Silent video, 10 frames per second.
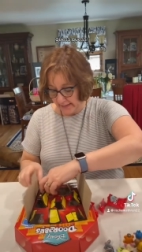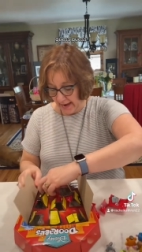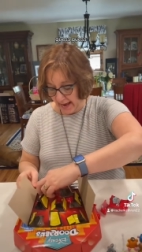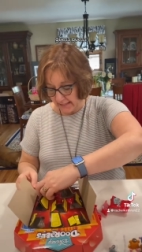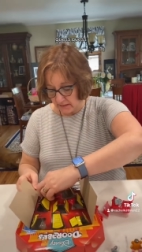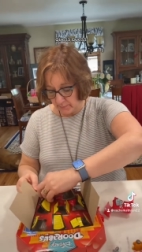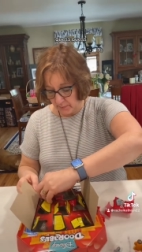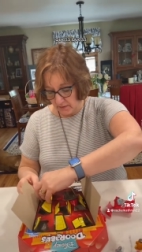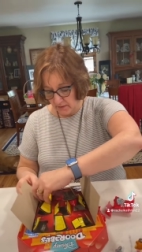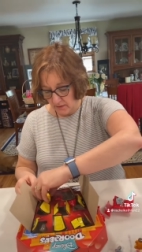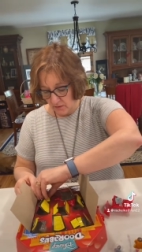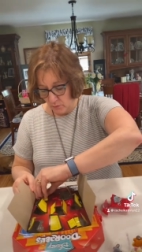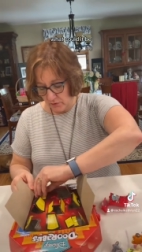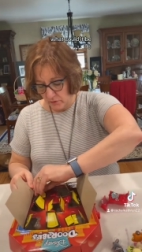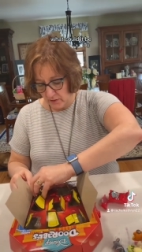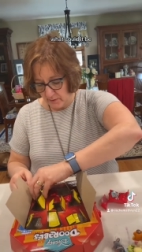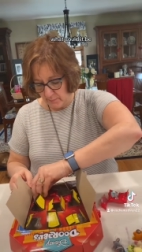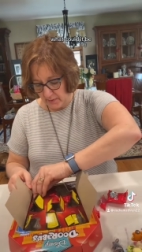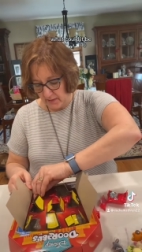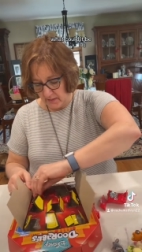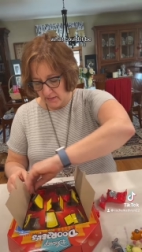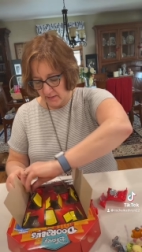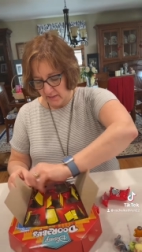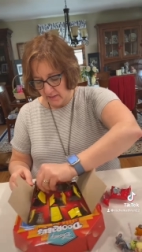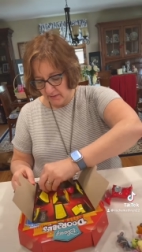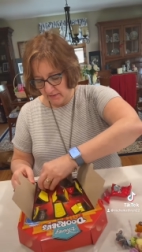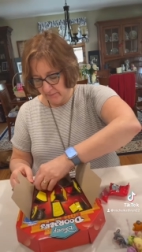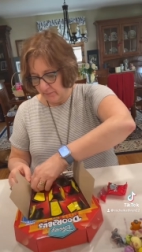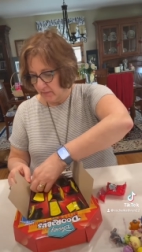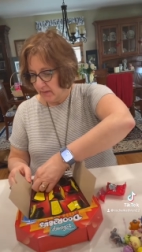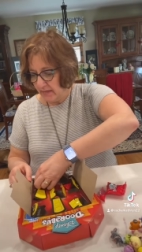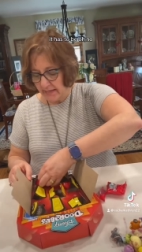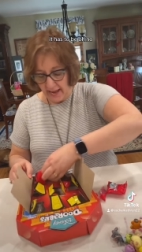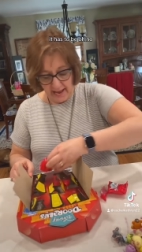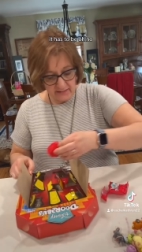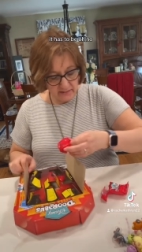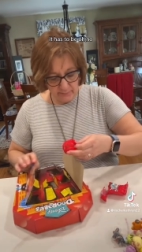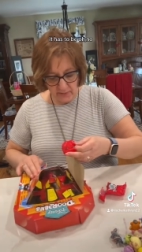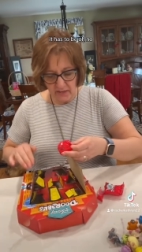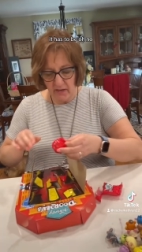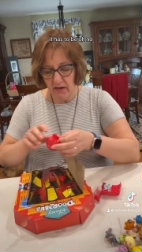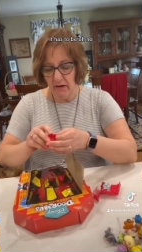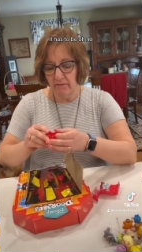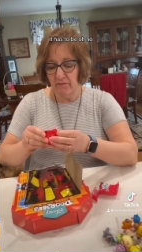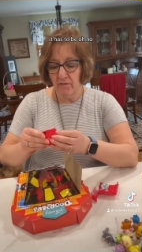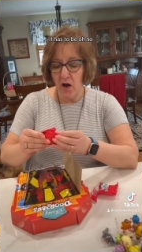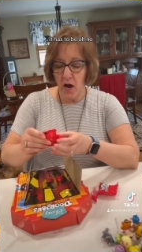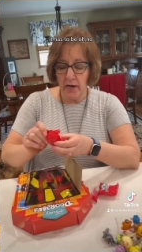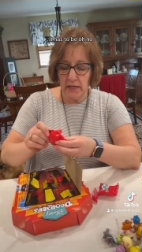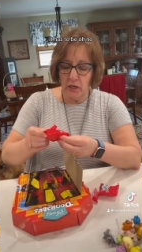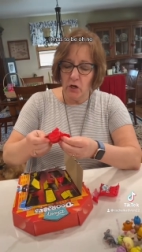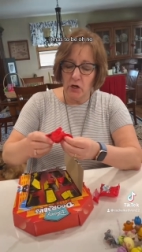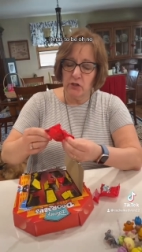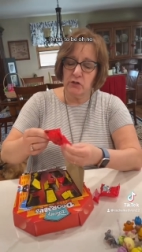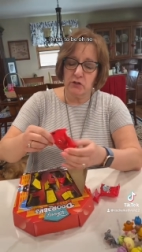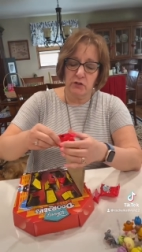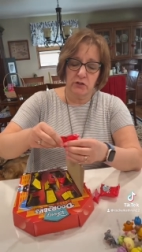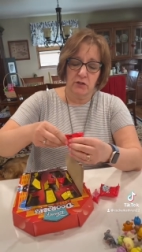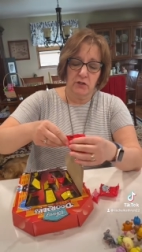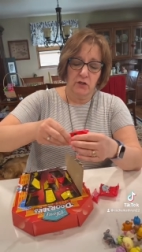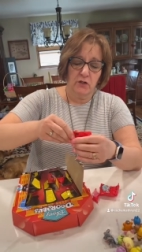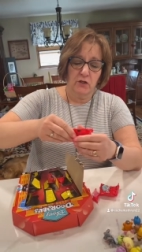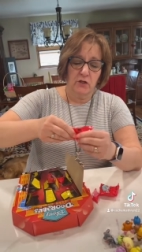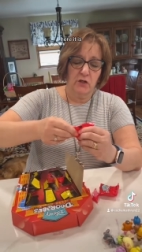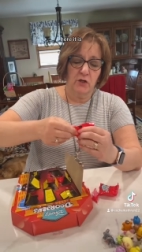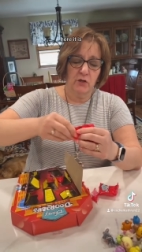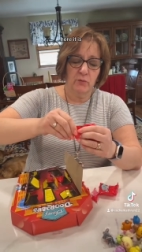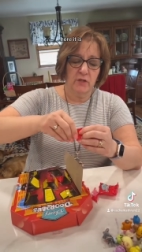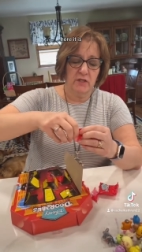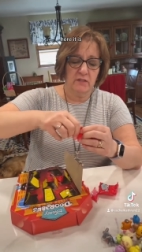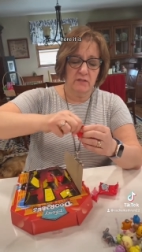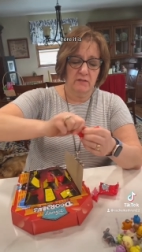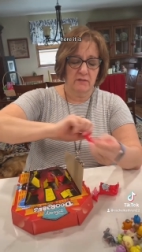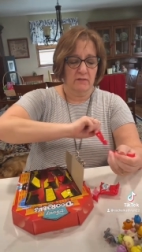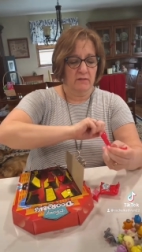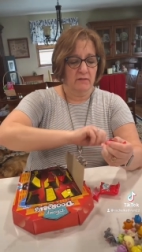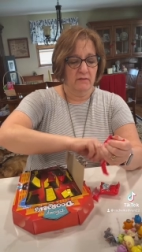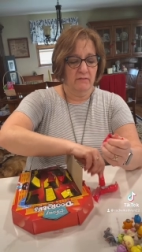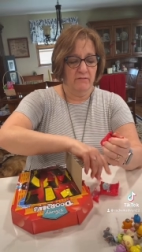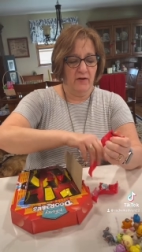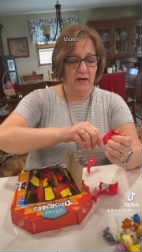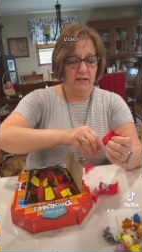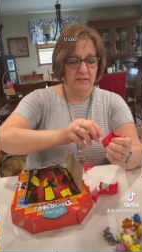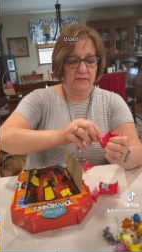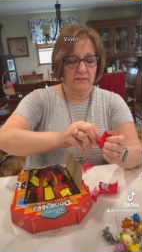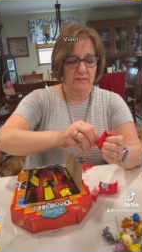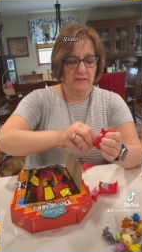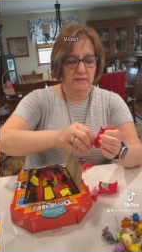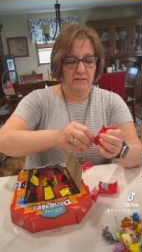Oh, gasp. What could it be? It has to be Violet. Here is Violet.